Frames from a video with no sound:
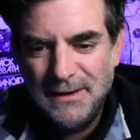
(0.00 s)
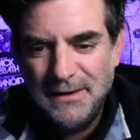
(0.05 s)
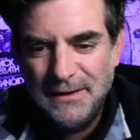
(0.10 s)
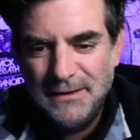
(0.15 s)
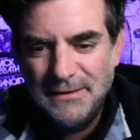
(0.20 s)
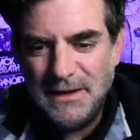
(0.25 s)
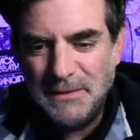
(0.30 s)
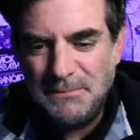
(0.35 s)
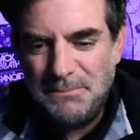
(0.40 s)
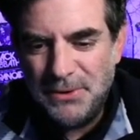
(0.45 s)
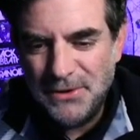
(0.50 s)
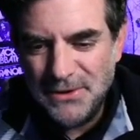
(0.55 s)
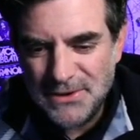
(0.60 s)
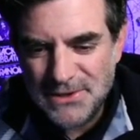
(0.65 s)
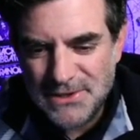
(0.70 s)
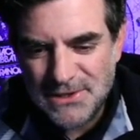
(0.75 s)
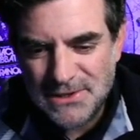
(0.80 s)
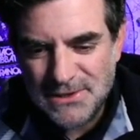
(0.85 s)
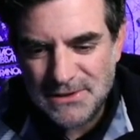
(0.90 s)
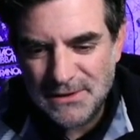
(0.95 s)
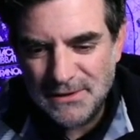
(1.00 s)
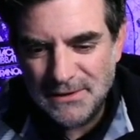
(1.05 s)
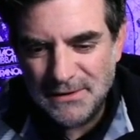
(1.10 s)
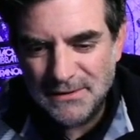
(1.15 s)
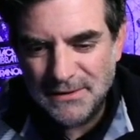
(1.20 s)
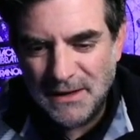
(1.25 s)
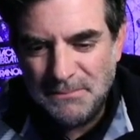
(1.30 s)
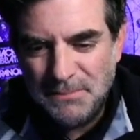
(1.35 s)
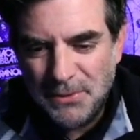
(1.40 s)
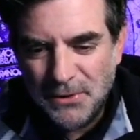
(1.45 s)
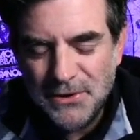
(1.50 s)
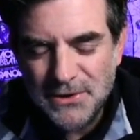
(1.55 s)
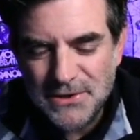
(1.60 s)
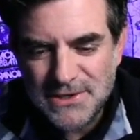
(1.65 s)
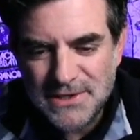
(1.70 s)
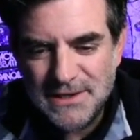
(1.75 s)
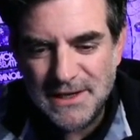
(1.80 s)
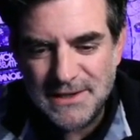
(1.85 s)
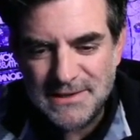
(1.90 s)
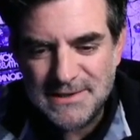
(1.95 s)
They pushed
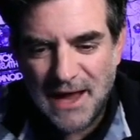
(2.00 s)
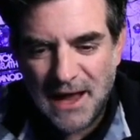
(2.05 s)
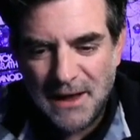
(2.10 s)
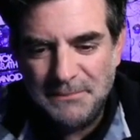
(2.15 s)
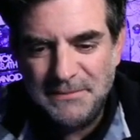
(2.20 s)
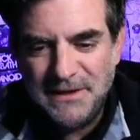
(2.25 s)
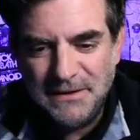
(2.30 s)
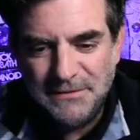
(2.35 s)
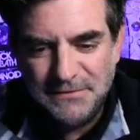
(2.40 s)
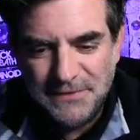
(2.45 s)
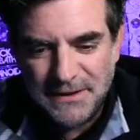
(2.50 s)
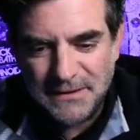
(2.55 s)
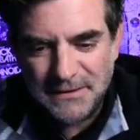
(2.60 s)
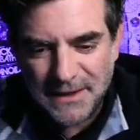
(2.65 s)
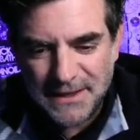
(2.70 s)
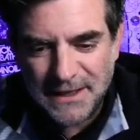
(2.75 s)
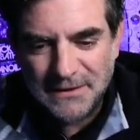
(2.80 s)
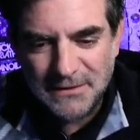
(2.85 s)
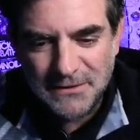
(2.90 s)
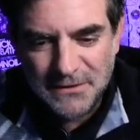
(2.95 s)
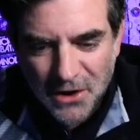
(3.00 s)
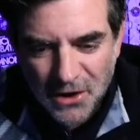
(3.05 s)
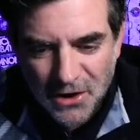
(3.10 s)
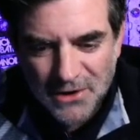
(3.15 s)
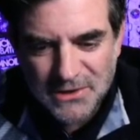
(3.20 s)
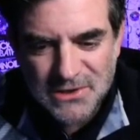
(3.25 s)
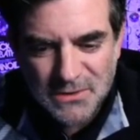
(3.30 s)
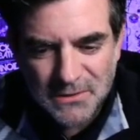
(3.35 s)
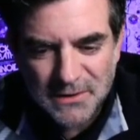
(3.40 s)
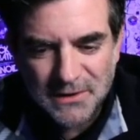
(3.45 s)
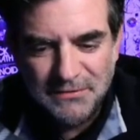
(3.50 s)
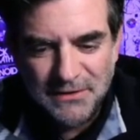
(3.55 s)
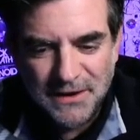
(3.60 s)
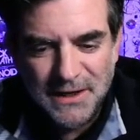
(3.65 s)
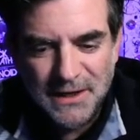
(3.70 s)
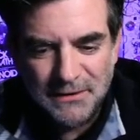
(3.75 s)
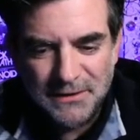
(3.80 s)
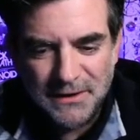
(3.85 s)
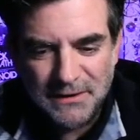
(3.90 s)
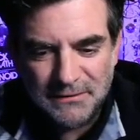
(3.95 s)
this to MTV. Like it launched with a
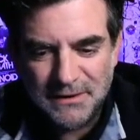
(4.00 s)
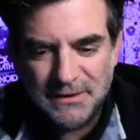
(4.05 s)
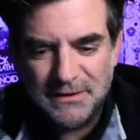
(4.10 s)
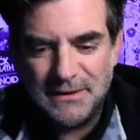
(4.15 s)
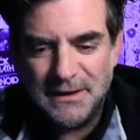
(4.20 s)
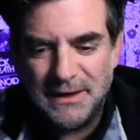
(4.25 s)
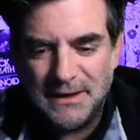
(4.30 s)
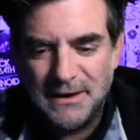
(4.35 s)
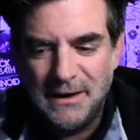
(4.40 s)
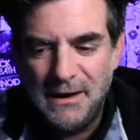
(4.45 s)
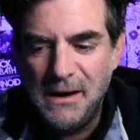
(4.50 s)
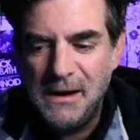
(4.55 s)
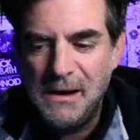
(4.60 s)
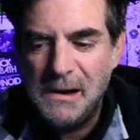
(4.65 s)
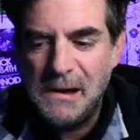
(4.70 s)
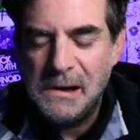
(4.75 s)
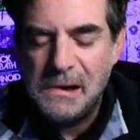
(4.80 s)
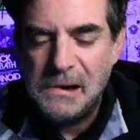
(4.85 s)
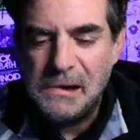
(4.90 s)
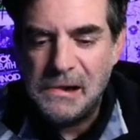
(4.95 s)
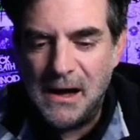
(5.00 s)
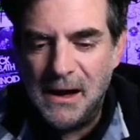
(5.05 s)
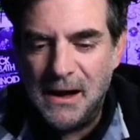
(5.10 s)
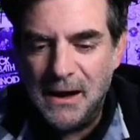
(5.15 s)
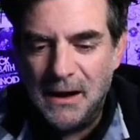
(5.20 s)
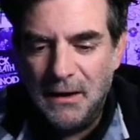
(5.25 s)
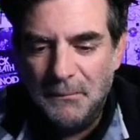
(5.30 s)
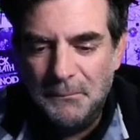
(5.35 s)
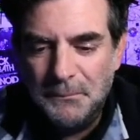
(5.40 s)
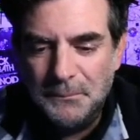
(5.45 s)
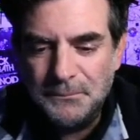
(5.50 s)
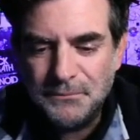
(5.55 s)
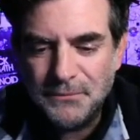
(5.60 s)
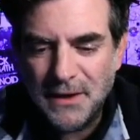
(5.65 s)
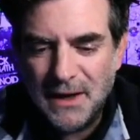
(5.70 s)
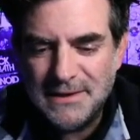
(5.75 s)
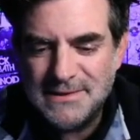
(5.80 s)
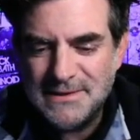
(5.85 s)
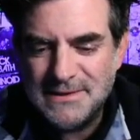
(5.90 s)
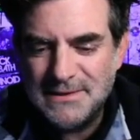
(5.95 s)
video and everything.
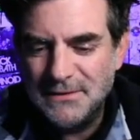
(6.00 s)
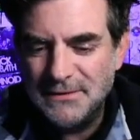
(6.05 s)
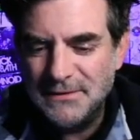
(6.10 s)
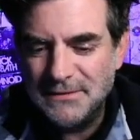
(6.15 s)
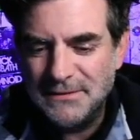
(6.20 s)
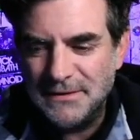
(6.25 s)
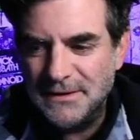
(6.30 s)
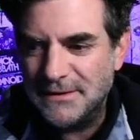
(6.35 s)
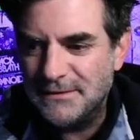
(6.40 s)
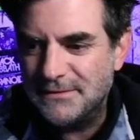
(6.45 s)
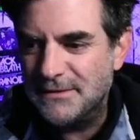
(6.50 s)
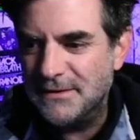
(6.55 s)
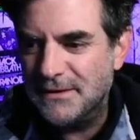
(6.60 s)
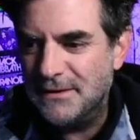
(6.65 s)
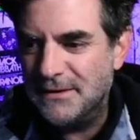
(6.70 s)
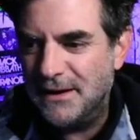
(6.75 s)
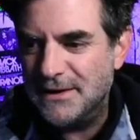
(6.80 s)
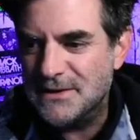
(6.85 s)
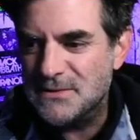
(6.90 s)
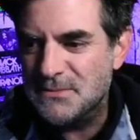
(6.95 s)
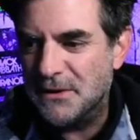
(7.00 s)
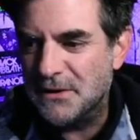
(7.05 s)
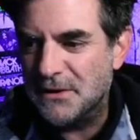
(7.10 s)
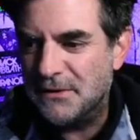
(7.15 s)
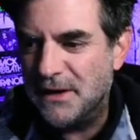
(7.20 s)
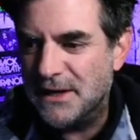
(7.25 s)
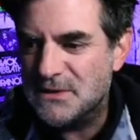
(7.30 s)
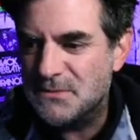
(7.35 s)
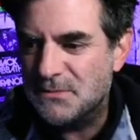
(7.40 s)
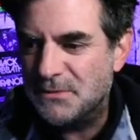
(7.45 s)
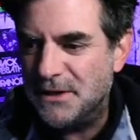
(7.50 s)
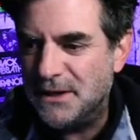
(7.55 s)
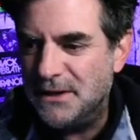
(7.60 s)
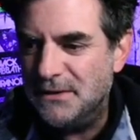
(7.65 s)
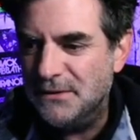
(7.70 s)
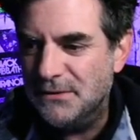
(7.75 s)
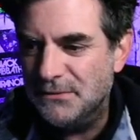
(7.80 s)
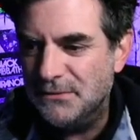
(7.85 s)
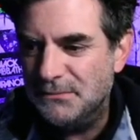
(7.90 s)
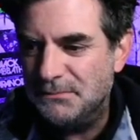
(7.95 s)
I still think the I Smell a Rat's pretty
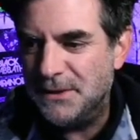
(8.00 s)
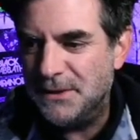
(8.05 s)
cute. But